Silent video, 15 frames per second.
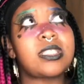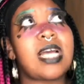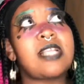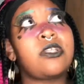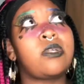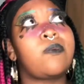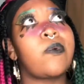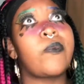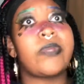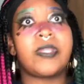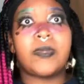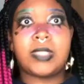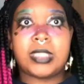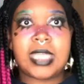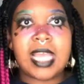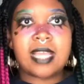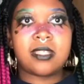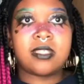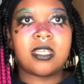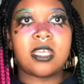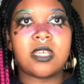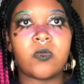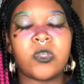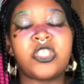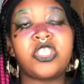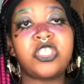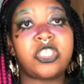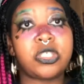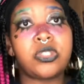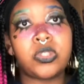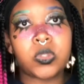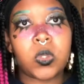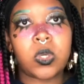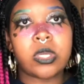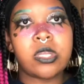to the point where they was dancing when she just joined.